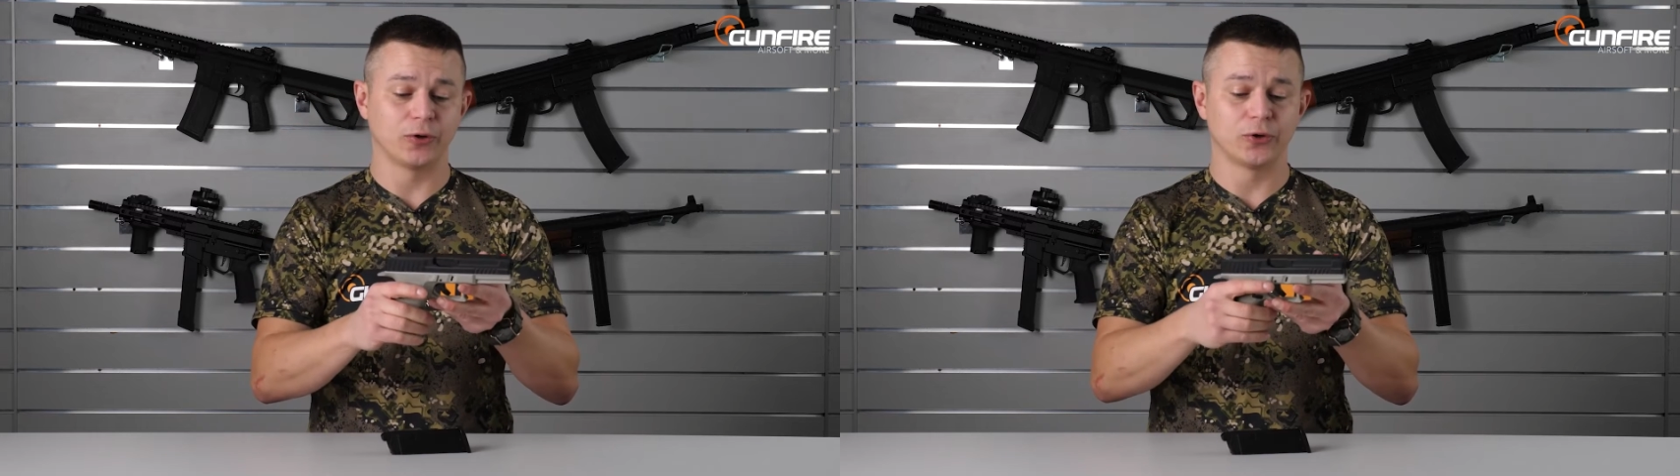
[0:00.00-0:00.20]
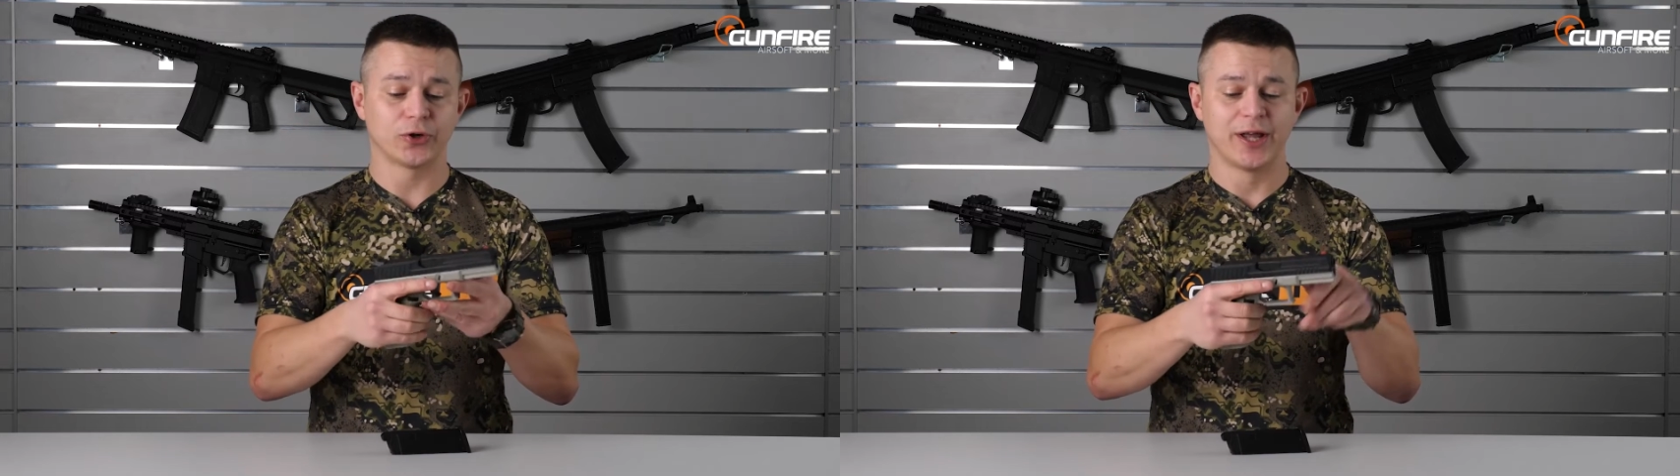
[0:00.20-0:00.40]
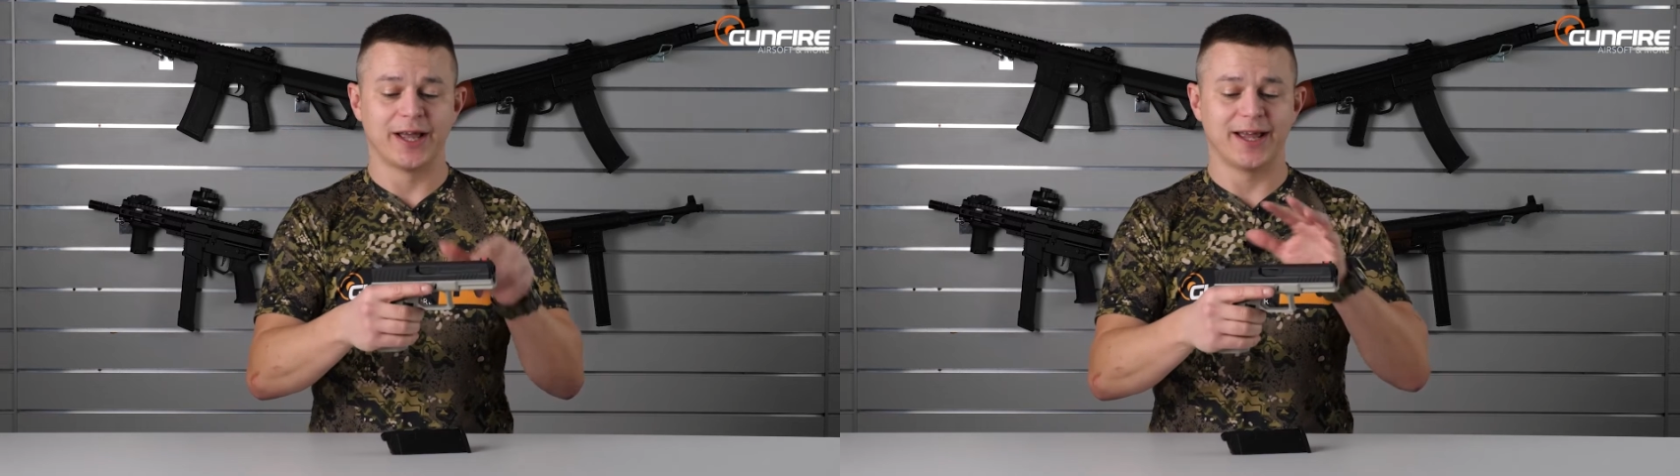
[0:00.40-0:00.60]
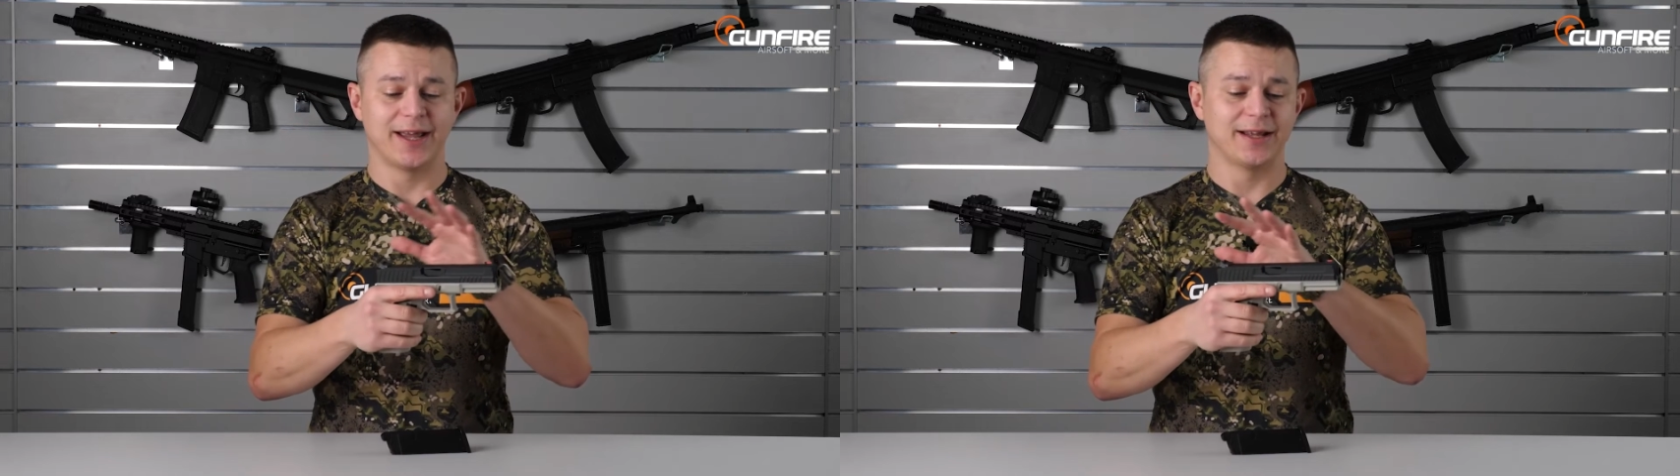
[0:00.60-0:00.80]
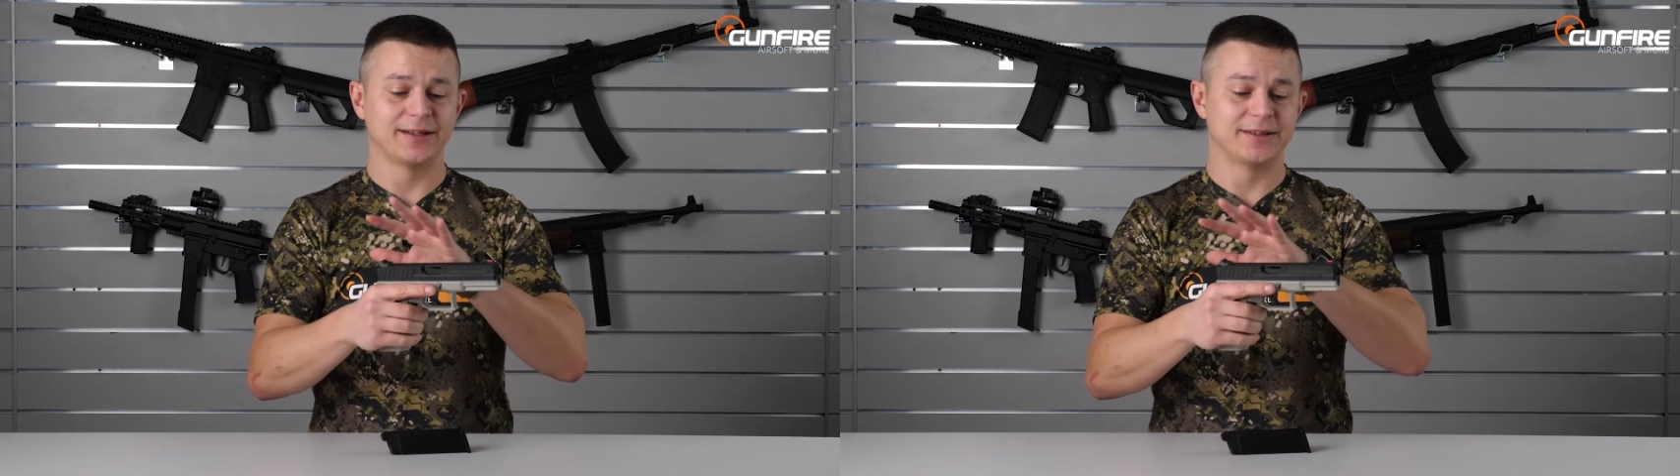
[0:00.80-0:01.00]
color,
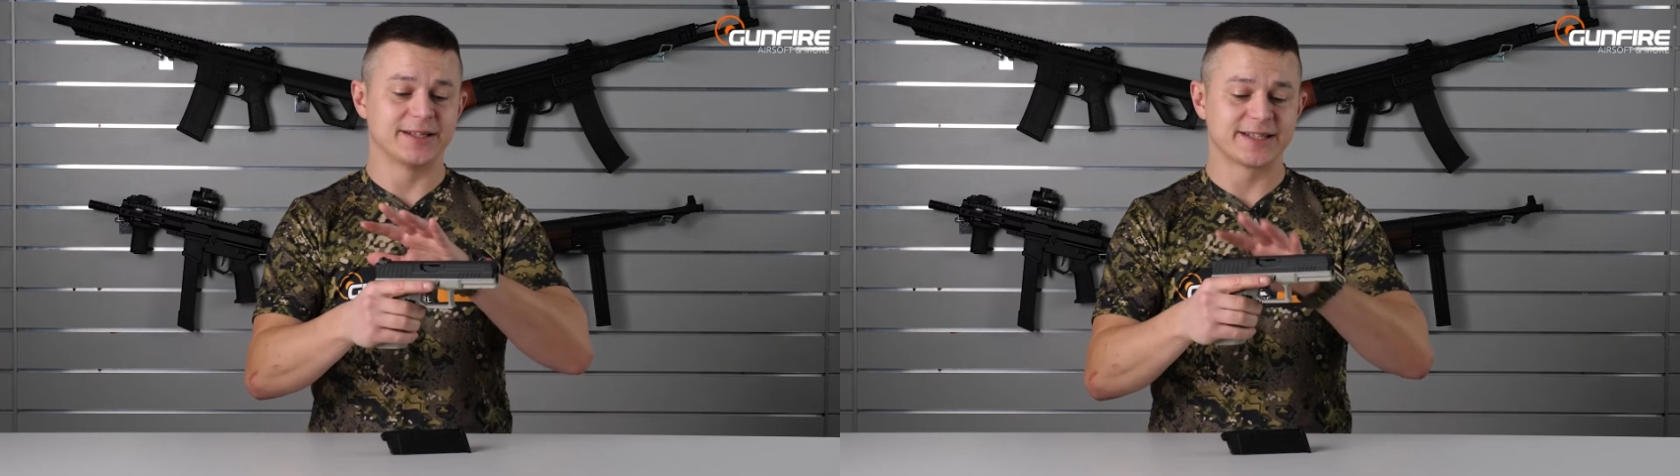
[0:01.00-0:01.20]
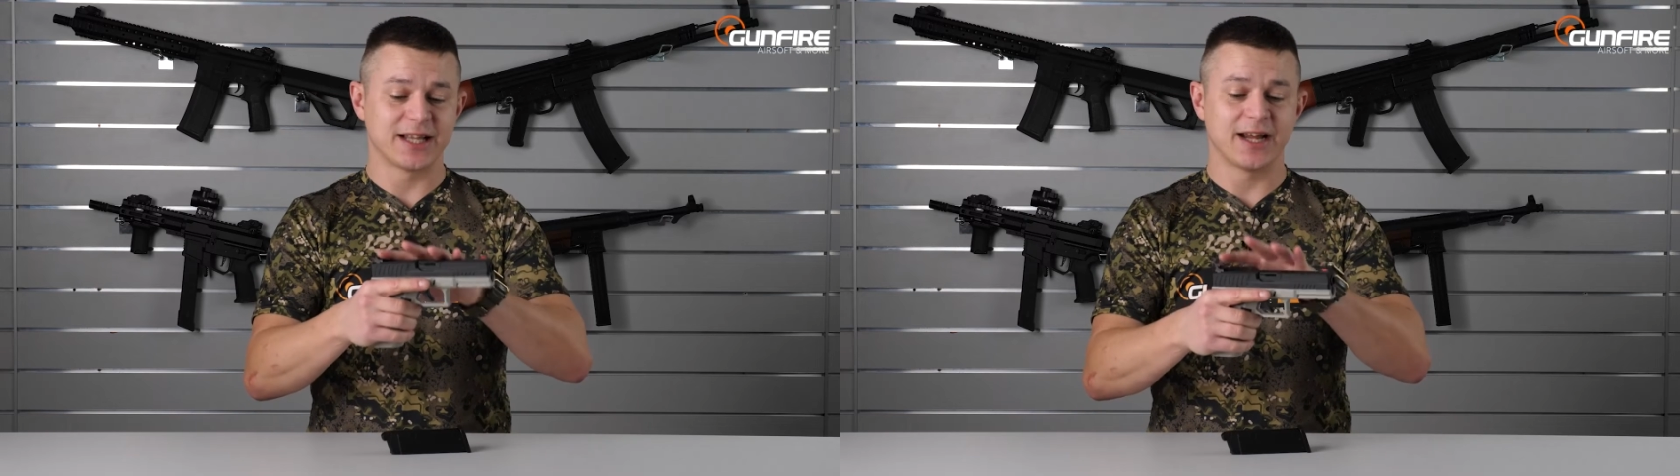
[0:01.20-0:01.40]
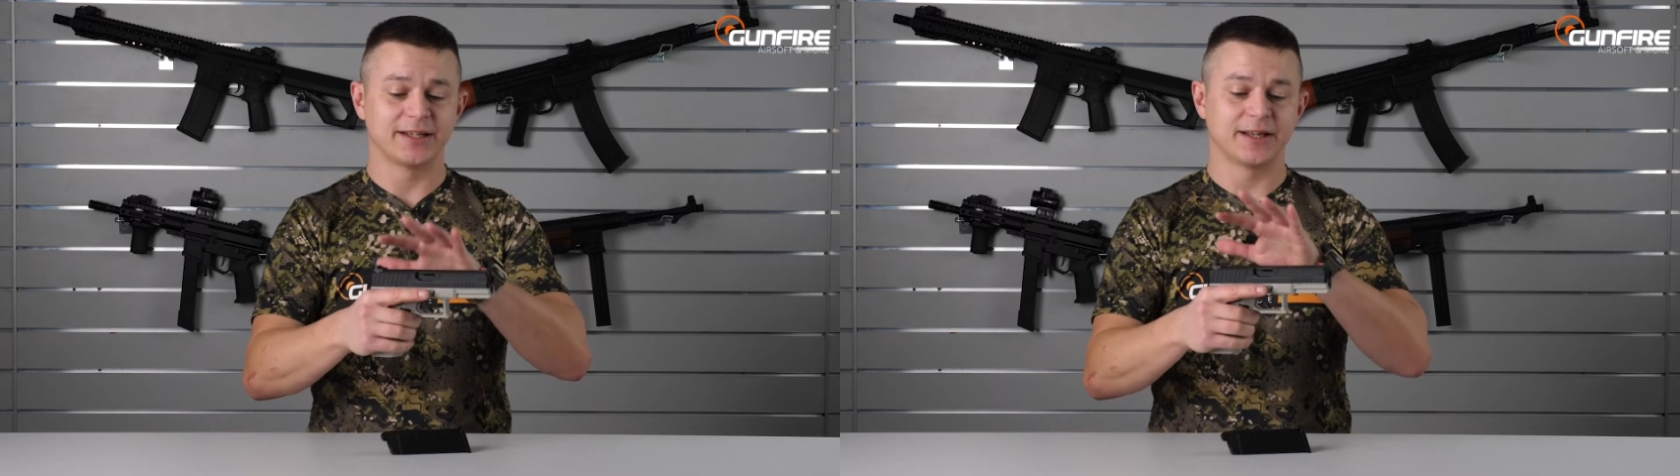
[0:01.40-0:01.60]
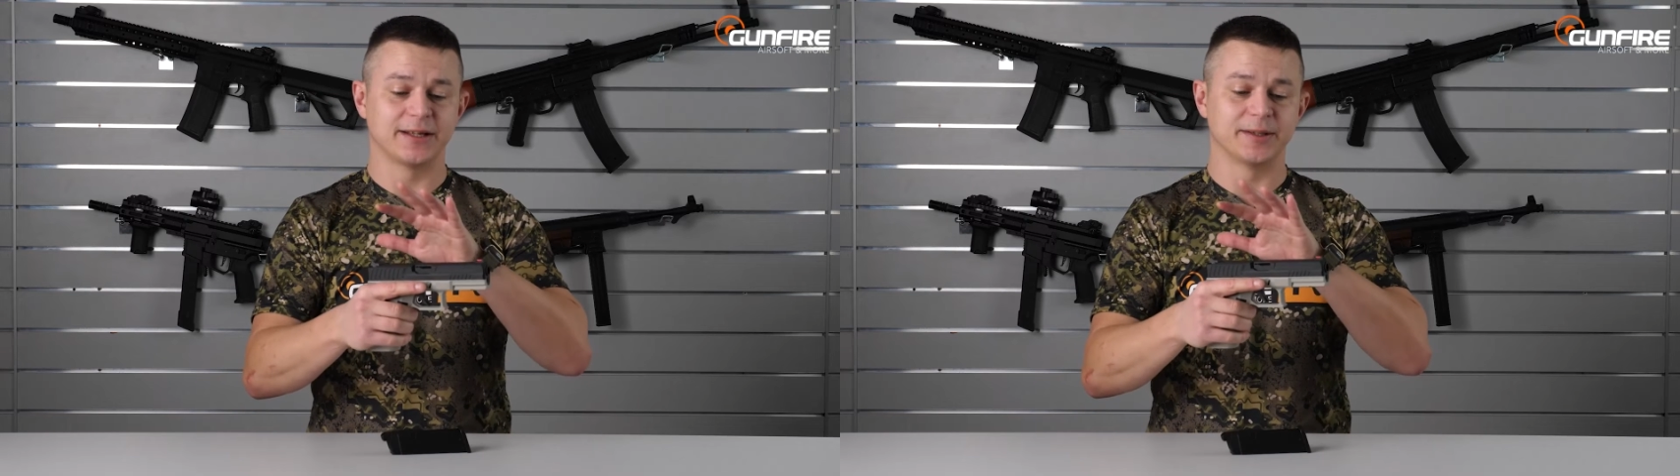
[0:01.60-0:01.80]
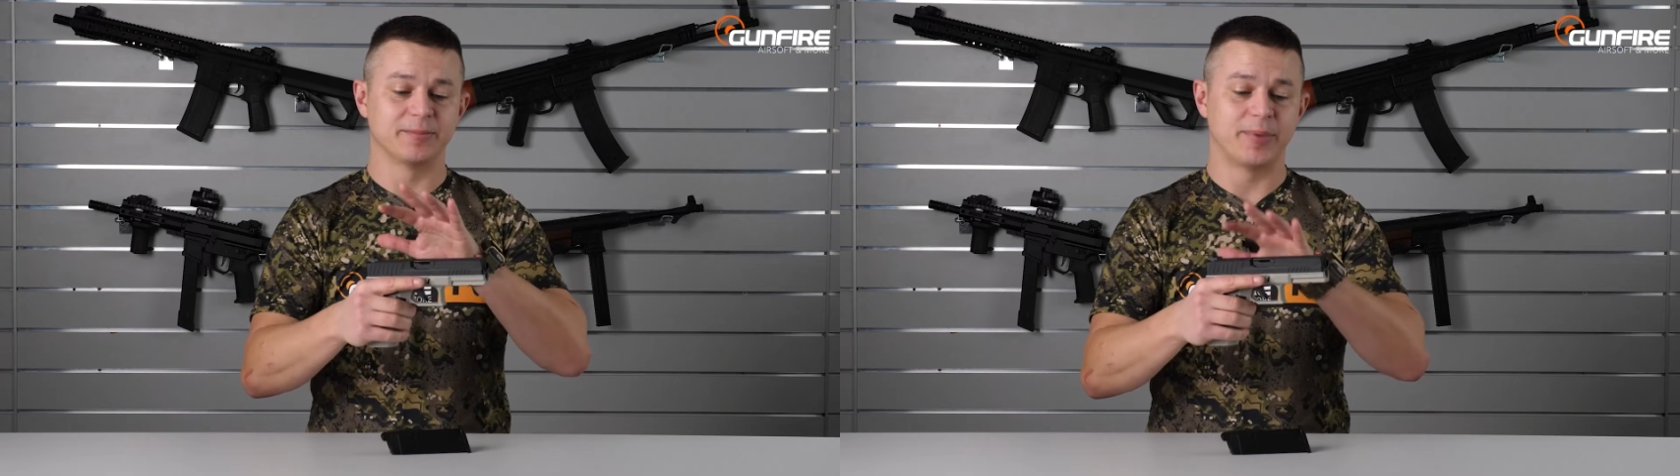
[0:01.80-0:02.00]
and the slide
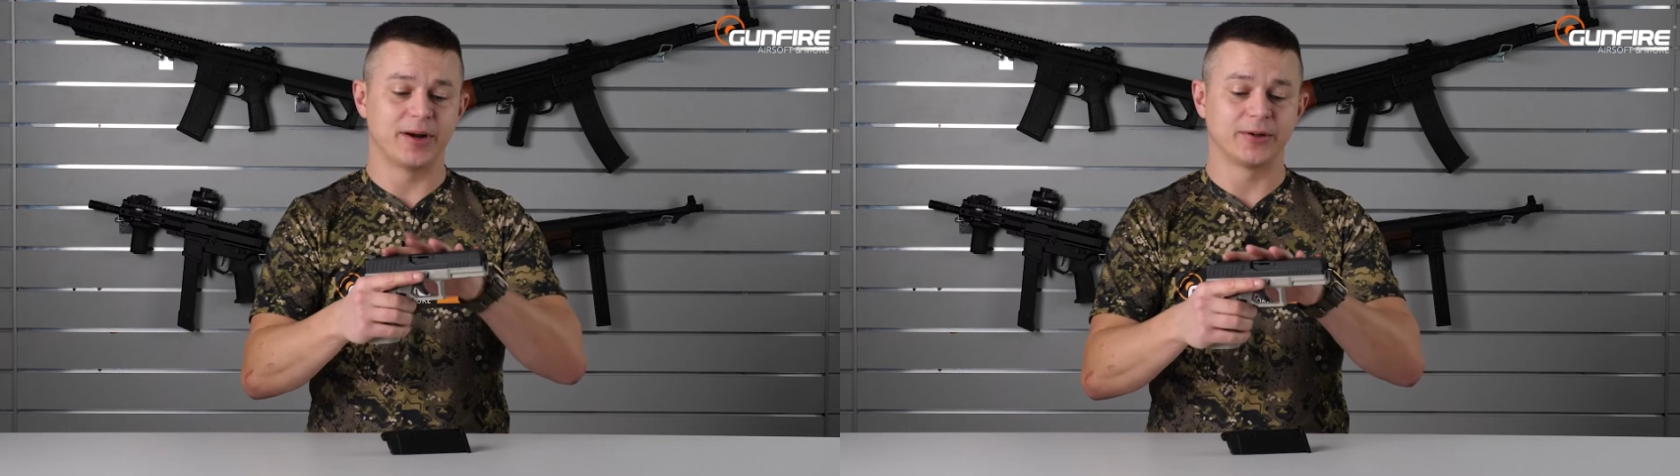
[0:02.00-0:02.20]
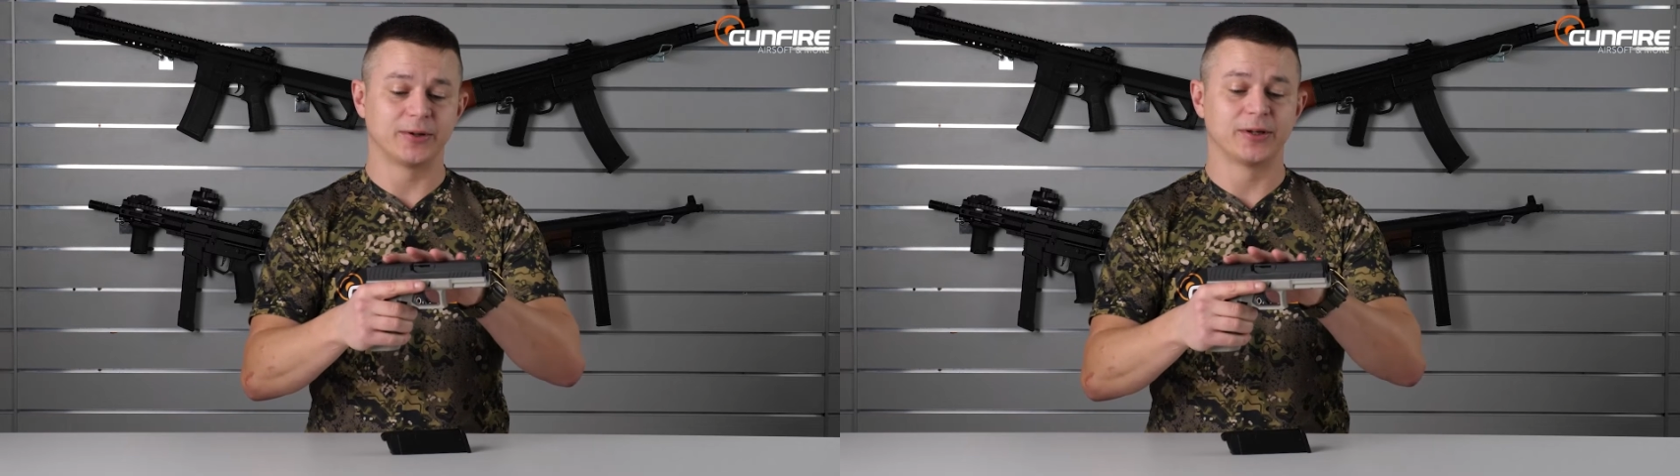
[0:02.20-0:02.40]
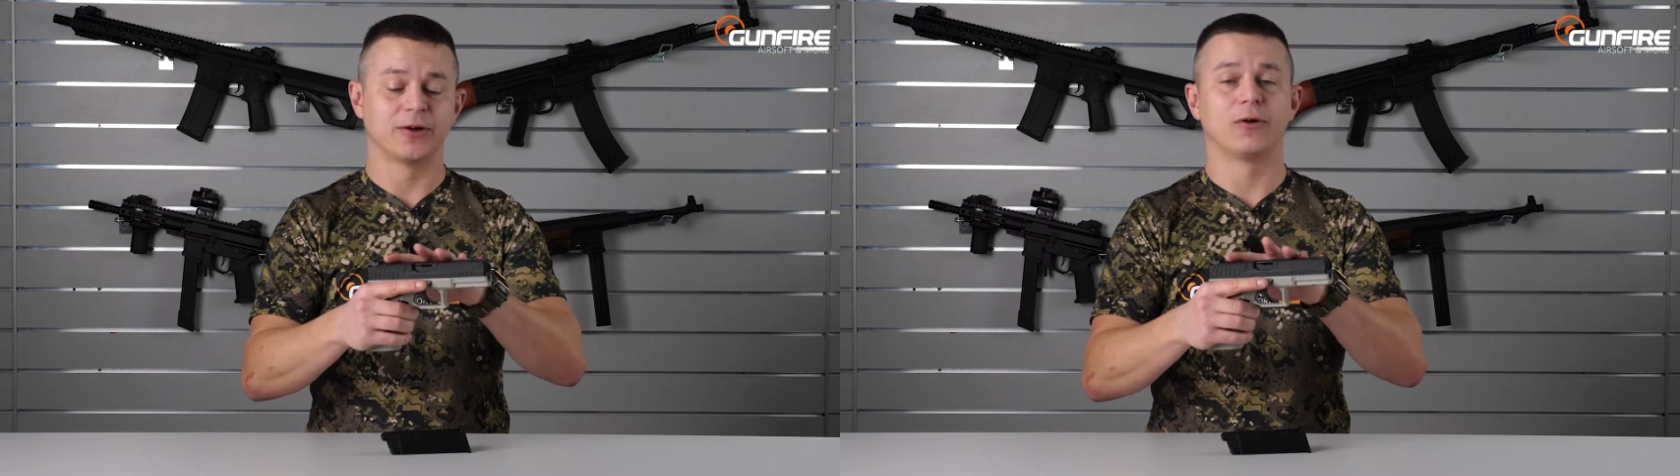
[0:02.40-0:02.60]
and the barrel,